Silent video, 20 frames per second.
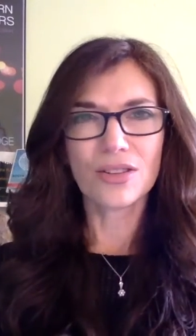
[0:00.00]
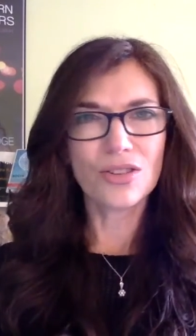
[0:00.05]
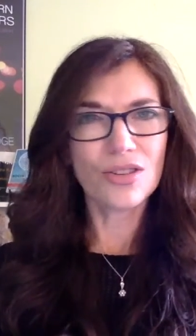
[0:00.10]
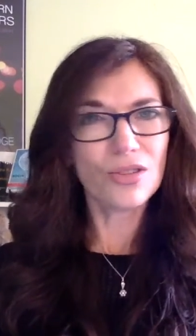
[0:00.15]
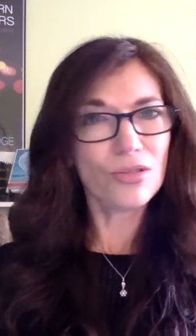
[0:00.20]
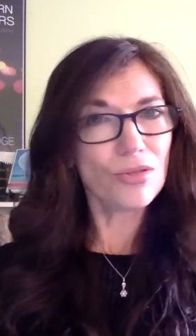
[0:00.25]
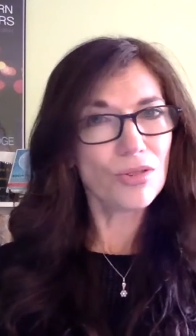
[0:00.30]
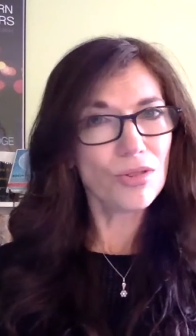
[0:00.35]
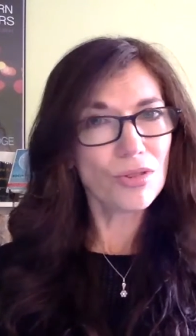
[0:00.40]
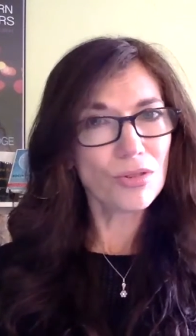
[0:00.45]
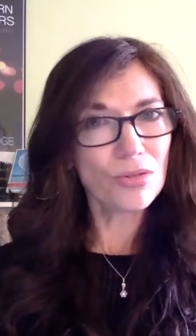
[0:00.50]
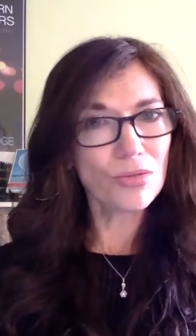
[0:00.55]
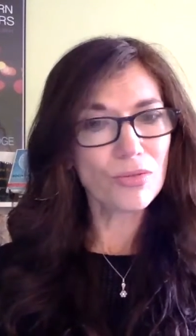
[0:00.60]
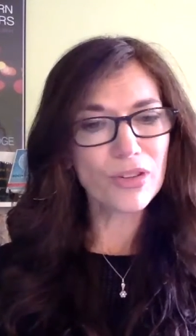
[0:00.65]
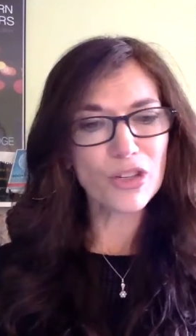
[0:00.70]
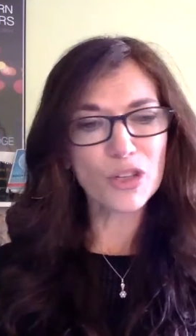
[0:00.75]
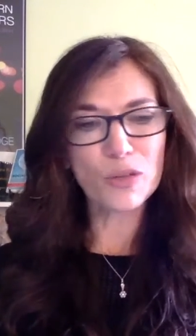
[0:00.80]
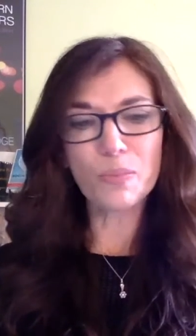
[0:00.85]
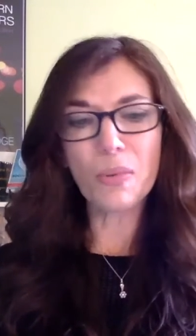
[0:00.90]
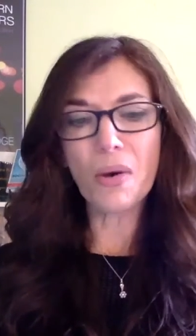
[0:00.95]
Do you
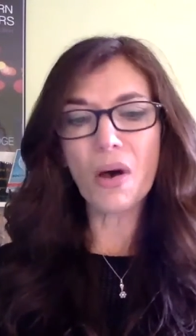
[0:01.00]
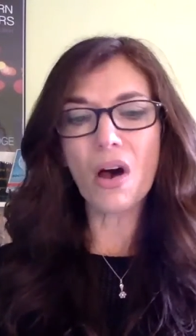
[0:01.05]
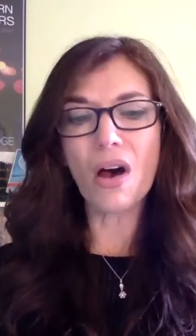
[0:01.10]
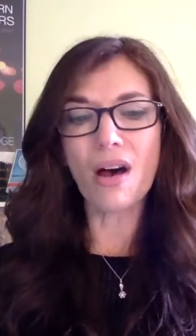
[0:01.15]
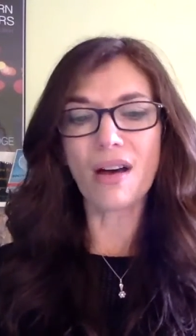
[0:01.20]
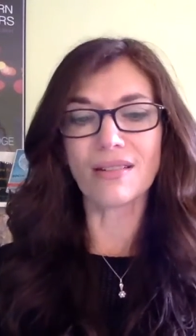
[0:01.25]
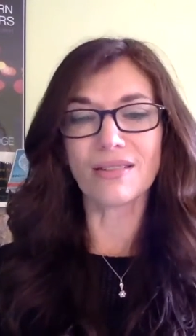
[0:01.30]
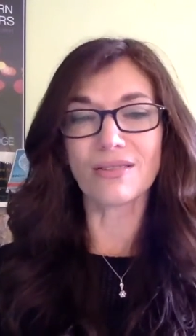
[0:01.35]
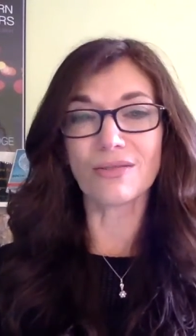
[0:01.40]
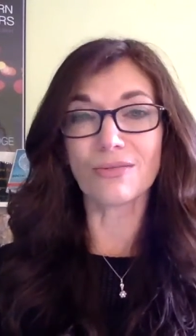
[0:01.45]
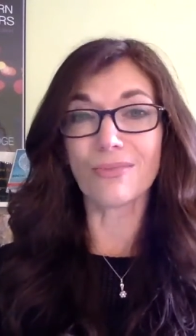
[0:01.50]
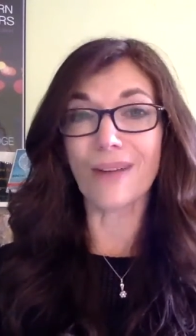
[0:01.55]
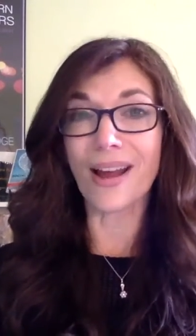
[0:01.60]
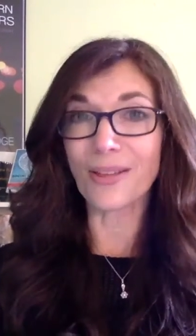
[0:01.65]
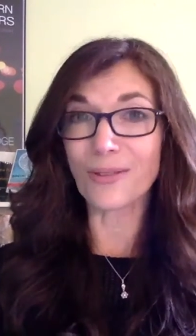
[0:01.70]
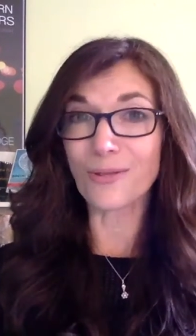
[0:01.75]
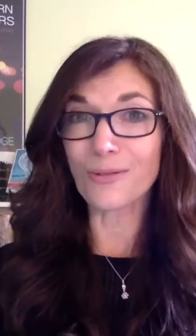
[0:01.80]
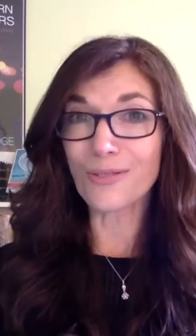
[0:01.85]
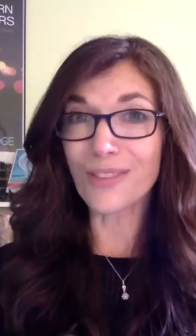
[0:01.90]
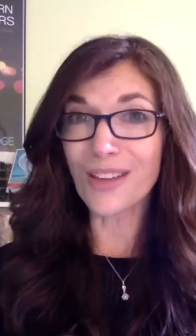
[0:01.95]
respond
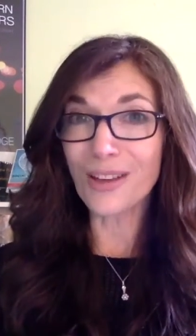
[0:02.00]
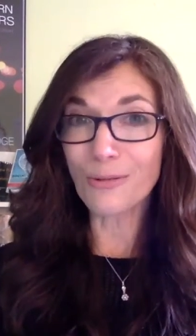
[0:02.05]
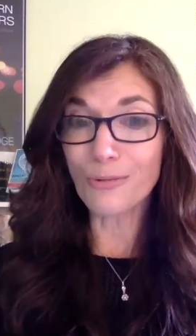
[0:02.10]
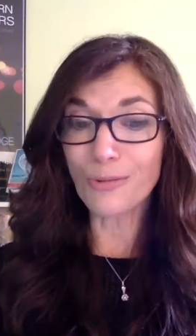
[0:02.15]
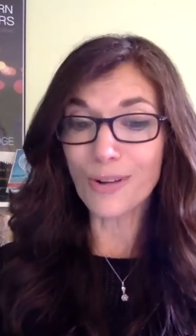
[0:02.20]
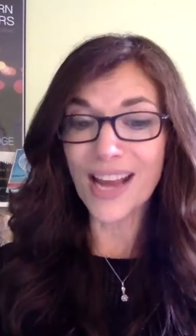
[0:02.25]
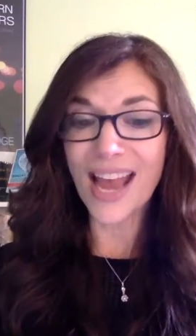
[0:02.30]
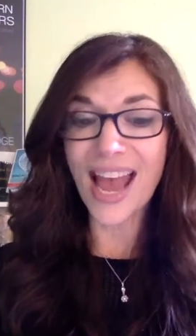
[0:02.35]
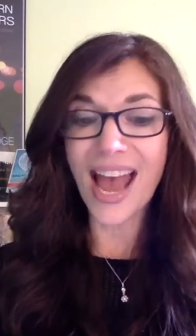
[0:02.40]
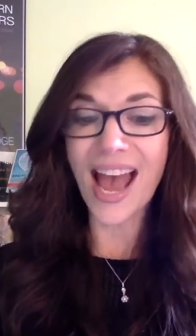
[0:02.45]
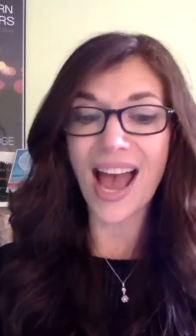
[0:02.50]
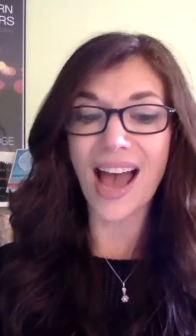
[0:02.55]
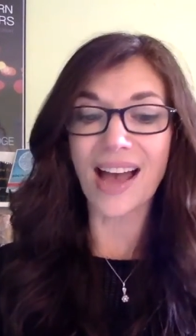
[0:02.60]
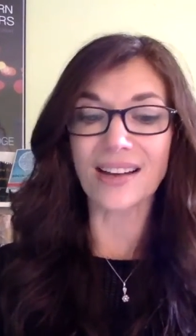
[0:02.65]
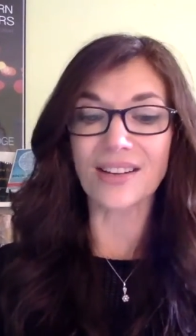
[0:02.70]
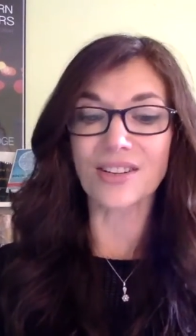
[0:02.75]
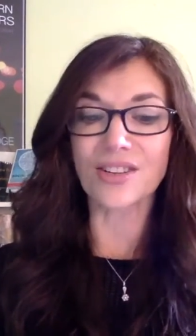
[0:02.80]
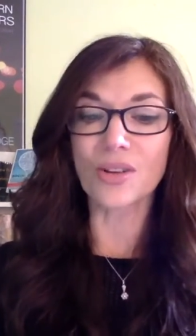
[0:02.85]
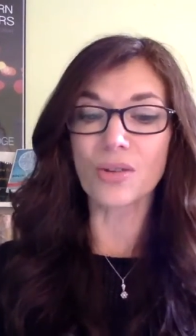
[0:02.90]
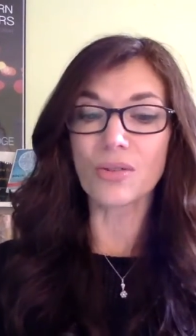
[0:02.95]
rather than
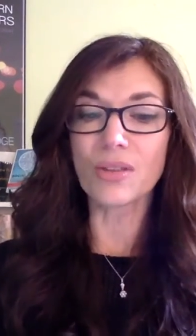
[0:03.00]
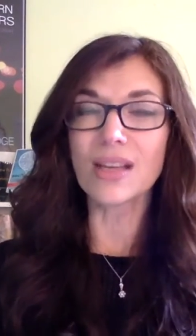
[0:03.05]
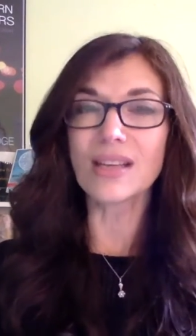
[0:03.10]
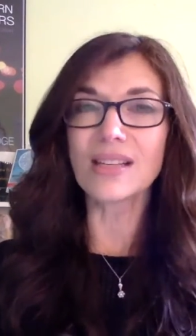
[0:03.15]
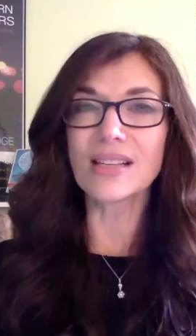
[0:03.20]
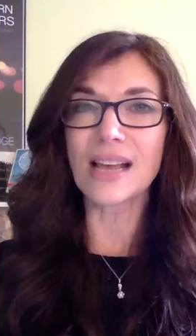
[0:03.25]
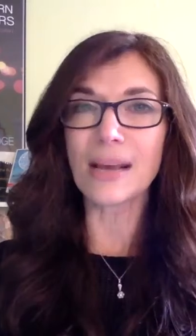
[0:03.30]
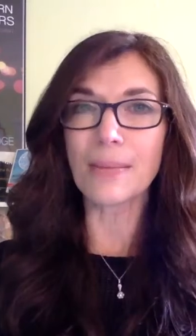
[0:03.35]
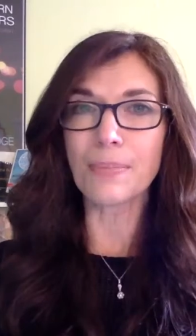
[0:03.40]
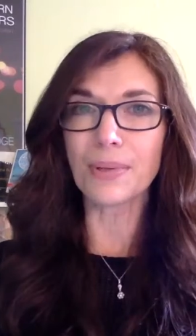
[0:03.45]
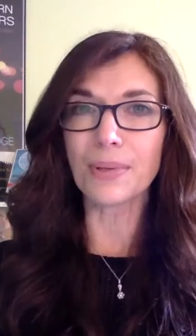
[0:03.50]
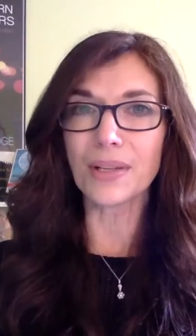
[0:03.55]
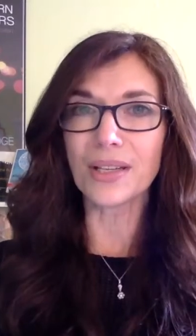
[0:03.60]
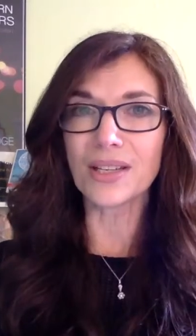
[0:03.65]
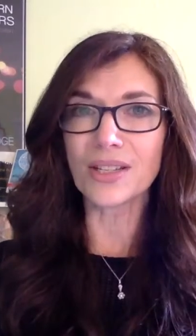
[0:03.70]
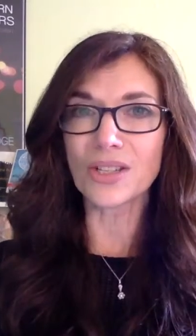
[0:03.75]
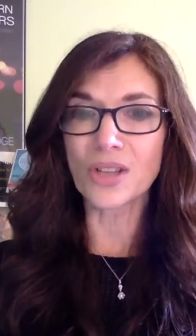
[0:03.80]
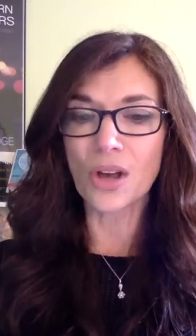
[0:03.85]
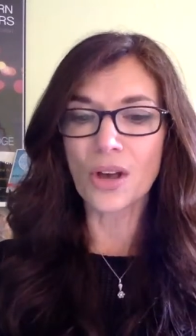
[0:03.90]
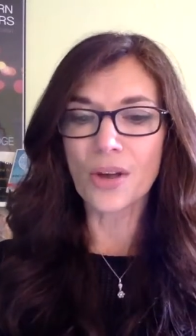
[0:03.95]
react? So the example
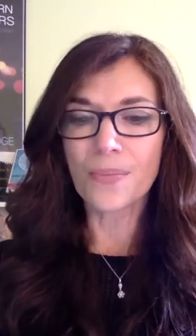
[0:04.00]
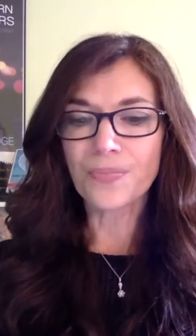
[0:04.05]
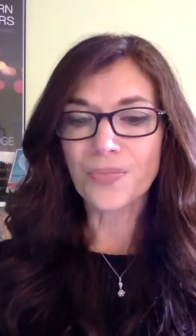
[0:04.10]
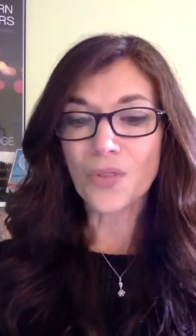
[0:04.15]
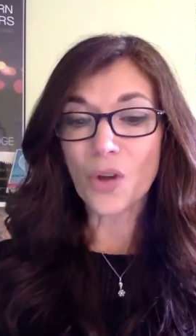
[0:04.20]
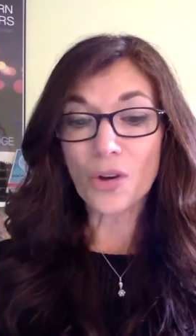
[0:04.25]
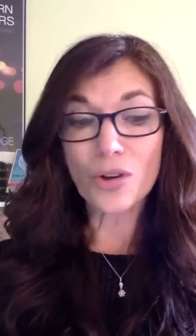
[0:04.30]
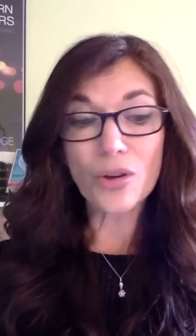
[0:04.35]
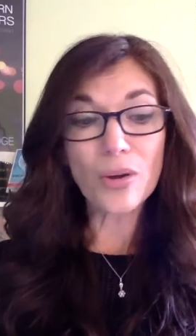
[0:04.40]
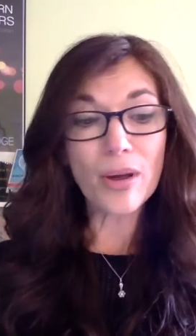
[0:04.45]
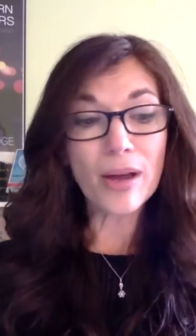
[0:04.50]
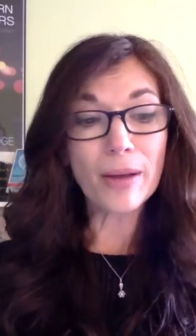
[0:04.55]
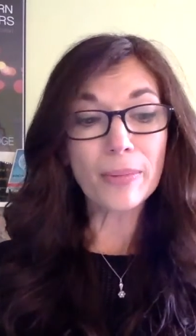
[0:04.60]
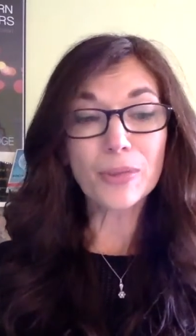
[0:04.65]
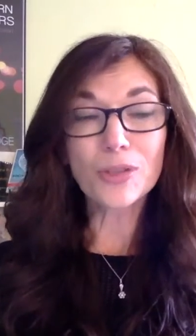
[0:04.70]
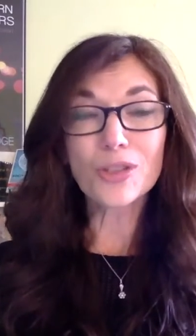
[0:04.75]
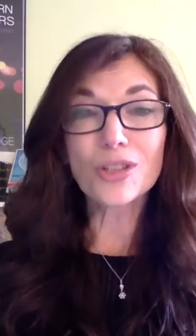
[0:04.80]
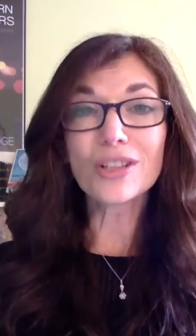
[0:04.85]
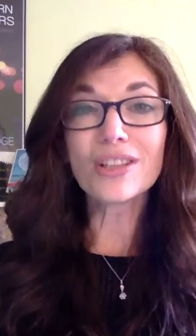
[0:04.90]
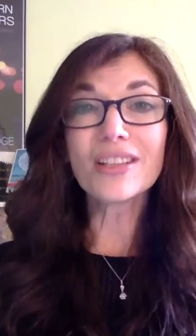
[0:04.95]
is, are you
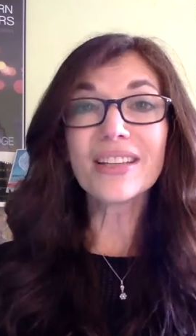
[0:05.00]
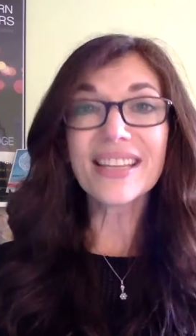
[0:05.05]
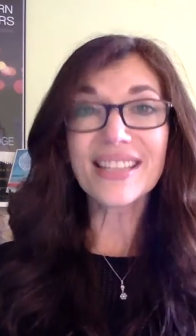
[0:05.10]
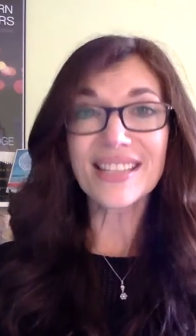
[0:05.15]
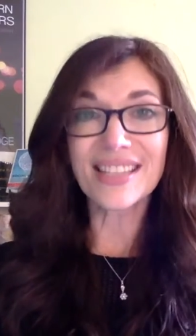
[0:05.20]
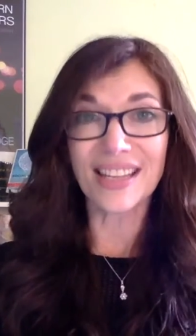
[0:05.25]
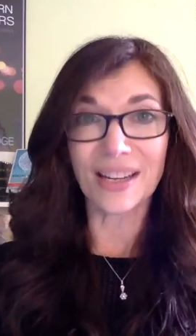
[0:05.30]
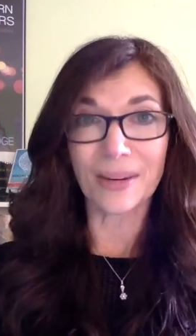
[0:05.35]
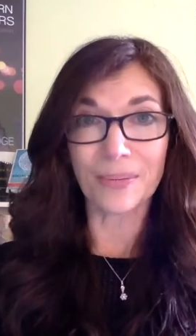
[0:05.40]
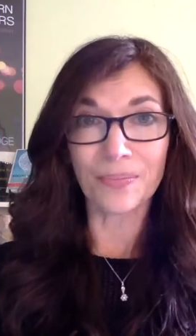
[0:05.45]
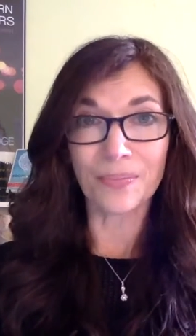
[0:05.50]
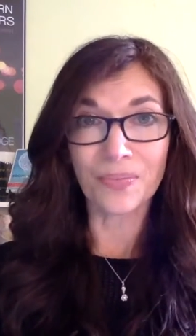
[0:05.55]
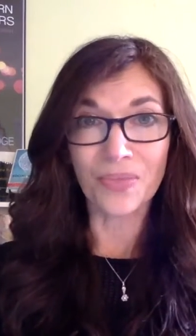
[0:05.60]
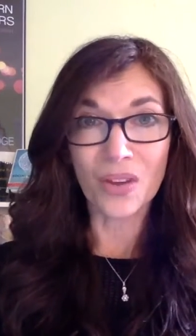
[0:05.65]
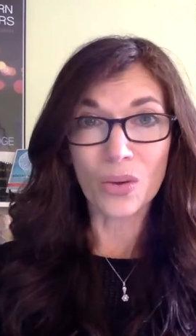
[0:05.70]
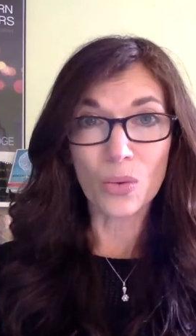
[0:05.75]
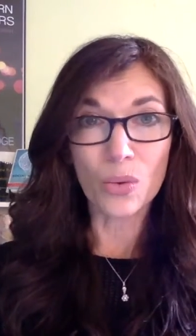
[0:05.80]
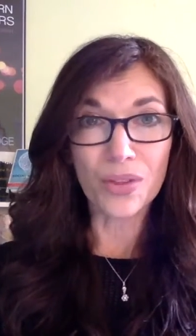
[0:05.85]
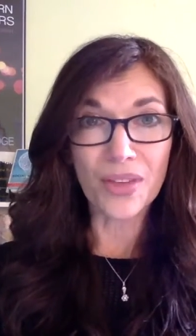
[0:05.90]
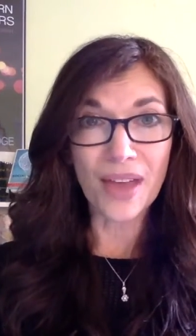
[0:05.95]
able to listen
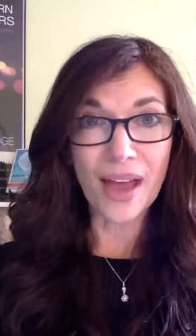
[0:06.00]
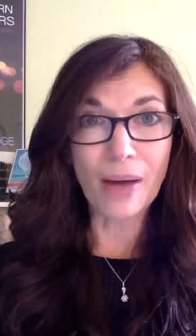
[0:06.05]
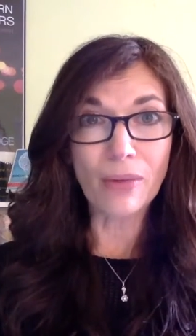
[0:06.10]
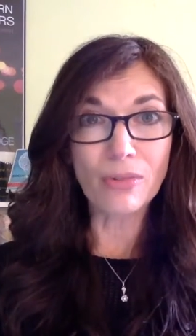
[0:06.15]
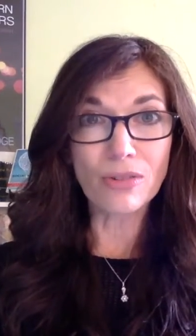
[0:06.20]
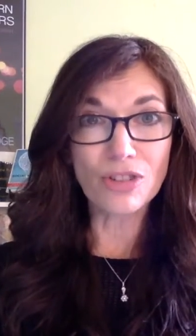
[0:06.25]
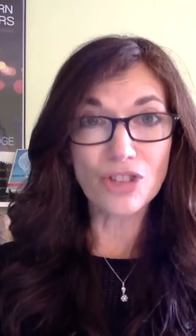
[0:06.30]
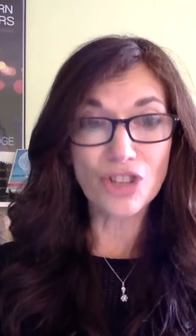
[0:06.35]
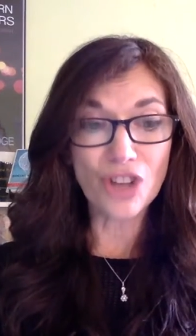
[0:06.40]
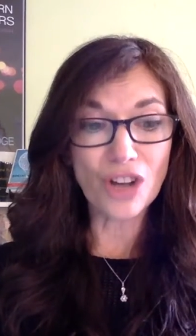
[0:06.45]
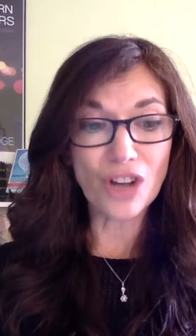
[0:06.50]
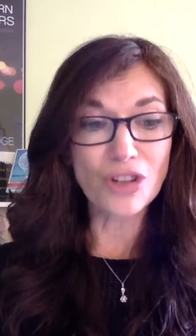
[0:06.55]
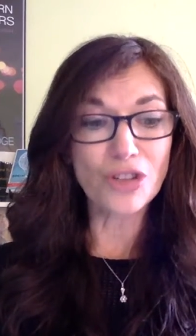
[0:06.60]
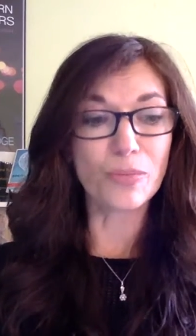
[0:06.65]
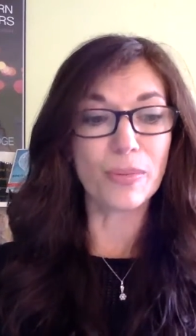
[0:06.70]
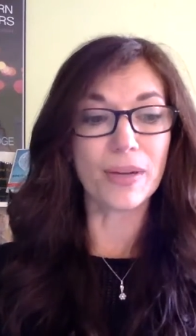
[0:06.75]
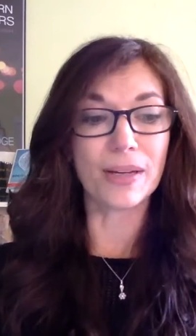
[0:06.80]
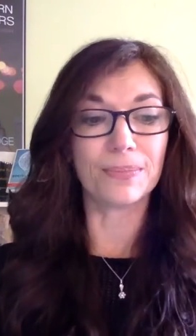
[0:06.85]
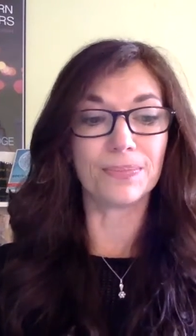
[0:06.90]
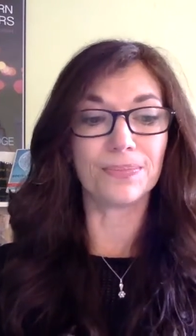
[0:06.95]
without
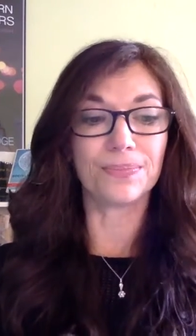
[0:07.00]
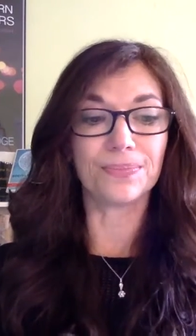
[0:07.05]
judgment?